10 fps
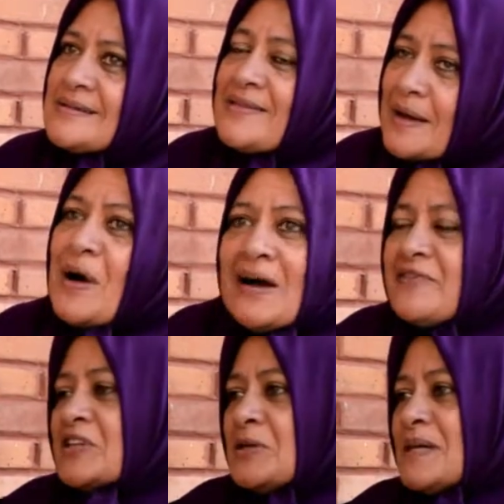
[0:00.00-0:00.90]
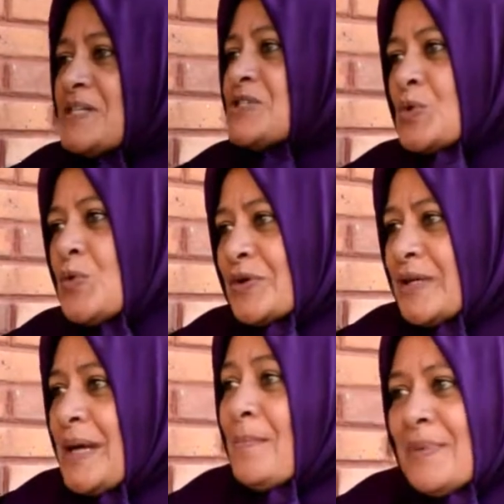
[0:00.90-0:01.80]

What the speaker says: And I've written my story